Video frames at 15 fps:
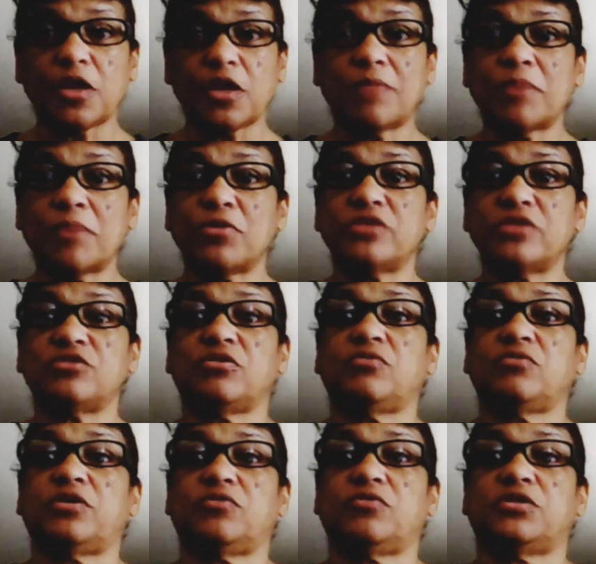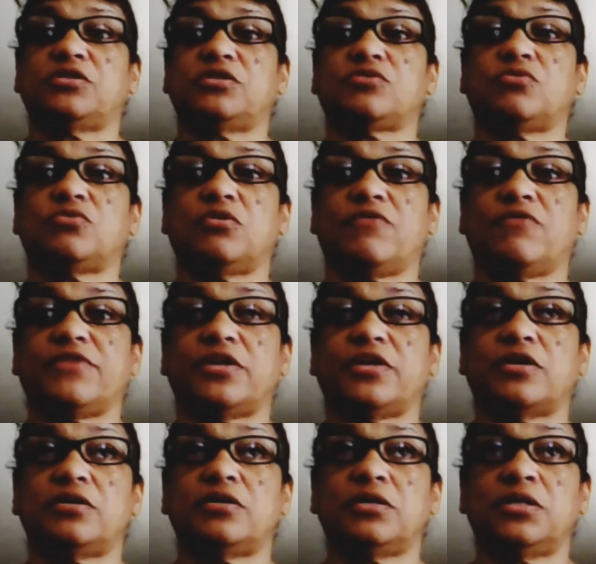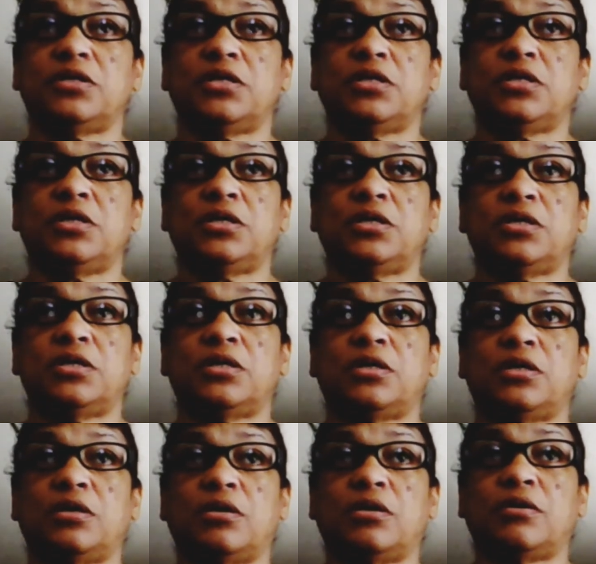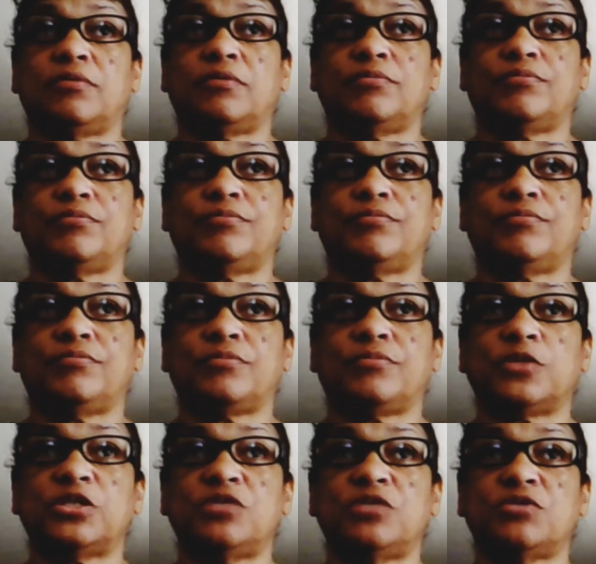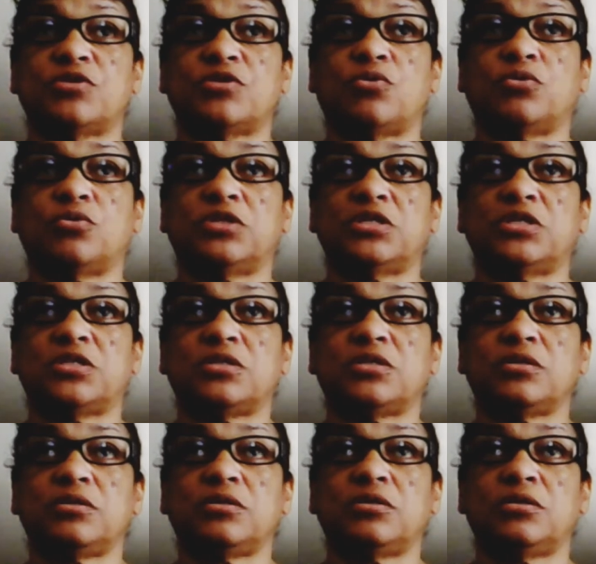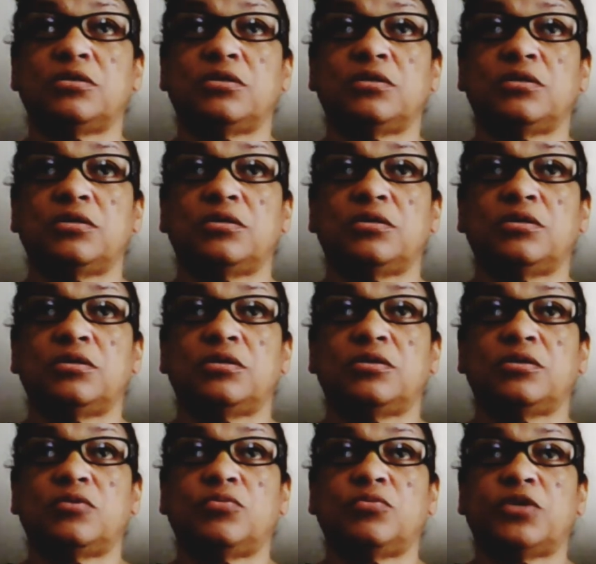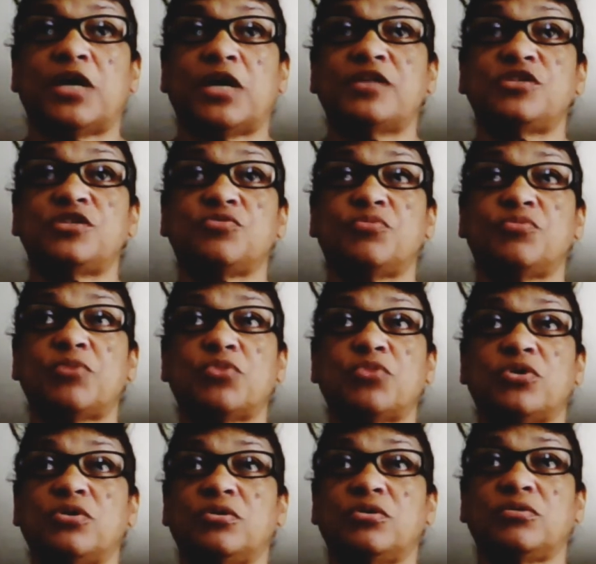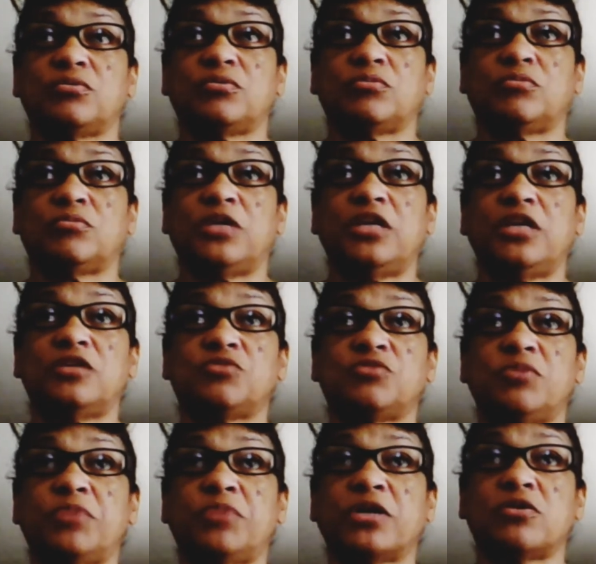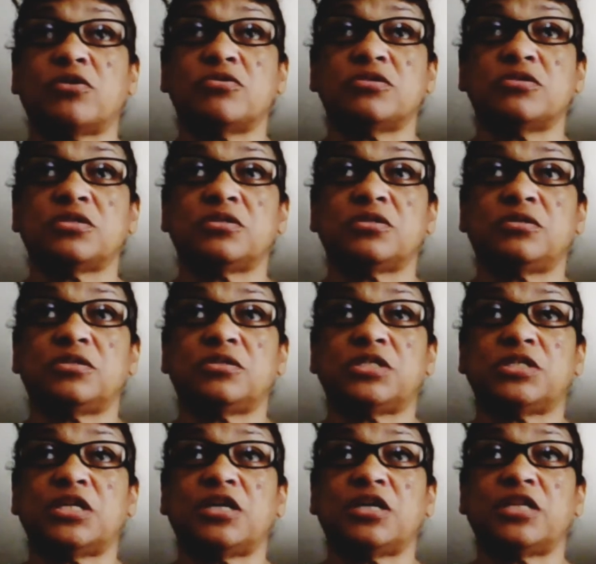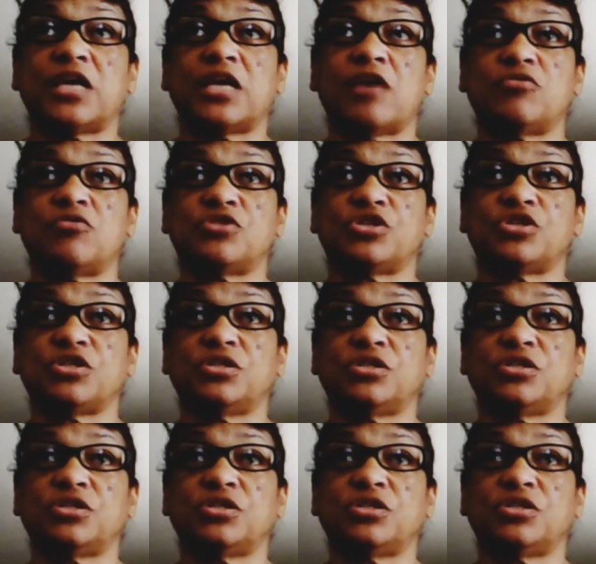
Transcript: My brother's the only one who went to school over there, because he was the oldest. But I just remember eating sweet pickles, sitting on the couch,